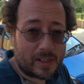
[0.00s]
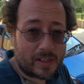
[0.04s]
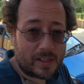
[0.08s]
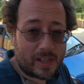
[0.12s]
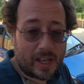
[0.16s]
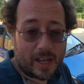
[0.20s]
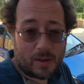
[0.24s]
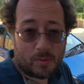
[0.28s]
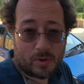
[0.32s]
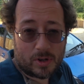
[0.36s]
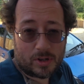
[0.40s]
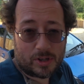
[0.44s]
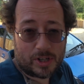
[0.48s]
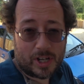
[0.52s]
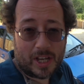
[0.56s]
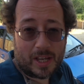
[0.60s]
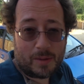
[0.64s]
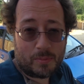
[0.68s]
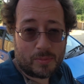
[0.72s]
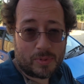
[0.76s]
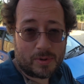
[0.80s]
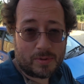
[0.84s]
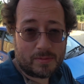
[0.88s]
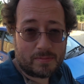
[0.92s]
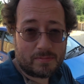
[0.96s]
they were
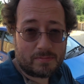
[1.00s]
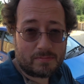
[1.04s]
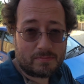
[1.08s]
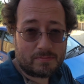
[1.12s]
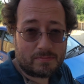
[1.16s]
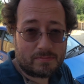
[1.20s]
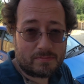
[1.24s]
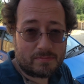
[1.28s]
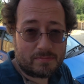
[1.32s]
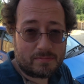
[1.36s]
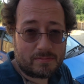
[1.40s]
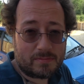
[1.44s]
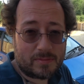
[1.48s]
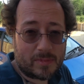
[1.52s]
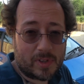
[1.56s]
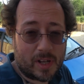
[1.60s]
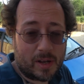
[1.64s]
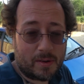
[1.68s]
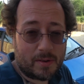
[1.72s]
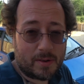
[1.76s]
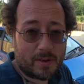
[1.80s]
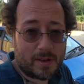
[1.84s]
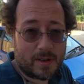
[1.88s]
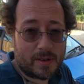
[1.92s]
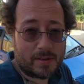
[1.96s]
cheap,
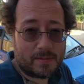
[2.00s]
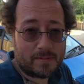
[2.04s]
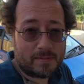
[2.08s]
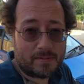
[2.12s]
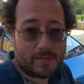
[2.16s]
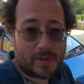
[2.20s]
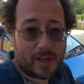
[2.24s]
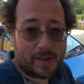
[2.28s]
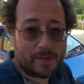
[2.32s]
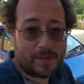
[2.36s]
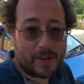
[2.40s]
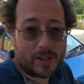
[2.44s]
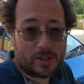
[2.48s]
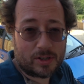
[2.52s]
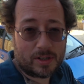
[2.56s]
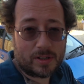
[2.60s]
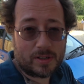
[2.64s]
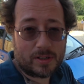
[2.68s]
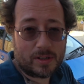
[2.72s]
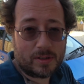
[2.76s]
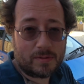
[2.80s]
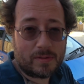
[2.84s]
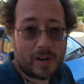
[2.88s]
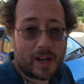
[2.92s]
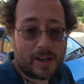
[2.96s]
they were
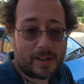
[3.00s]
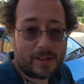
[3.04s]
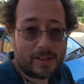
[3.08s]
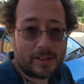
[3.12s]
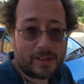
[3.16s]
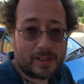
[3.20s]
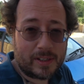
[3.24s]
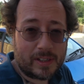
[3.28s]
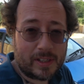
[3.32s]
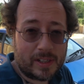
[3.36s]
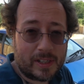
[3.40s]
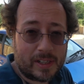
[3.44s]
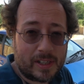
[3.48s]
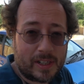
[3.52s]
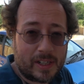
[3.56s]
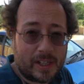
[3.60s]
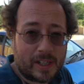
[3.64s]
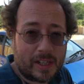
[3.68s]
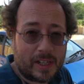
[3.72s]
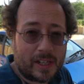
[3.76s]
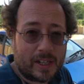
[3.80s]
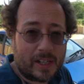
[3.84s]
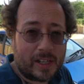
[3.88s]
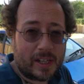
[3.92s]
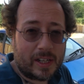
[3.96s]
efficient to run,
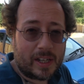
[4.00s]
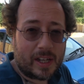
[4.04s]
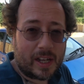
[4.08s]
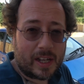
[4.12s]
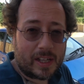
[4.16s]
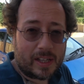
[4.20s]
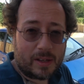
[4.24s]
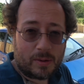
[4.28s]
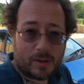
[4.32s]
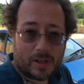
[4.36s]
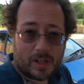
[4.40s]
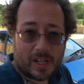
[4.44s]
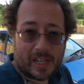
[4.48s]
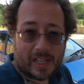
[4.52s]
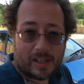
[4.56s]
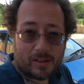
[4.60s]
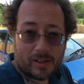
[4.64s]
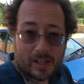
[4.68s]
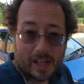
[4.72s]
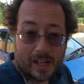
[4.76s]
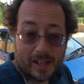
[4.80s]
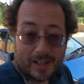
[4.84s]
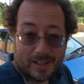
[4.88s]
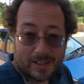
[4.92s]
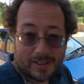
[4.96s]
and they were good little
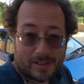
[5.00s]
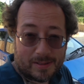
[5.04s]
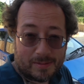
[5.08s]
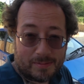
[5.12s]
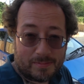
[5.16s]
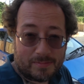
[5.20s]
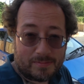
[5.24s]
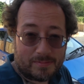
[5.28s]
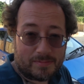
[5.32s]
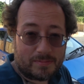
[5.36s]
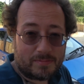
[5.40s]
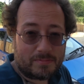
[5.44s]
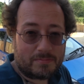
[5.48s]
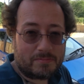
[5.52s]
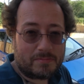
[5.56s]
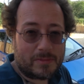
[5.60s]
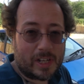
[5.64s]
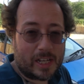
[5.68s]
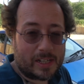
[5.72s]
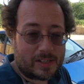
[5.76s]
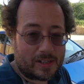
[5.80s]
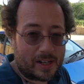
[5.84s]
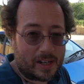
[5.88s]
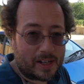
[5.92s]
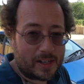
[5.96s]
cars,
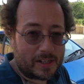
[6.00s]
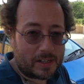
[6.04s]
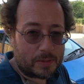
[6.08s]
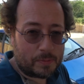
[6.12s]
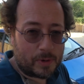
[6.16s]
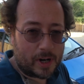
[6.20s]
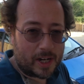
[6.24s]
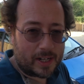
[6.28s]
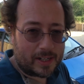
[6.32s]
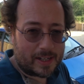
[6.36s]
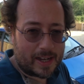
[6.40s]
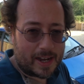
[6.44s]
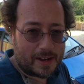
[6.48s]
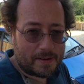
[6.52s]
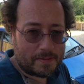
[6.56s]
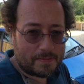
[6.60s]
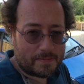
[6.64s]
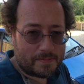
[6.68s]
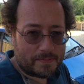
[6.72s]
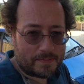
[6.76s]
less likely to break down.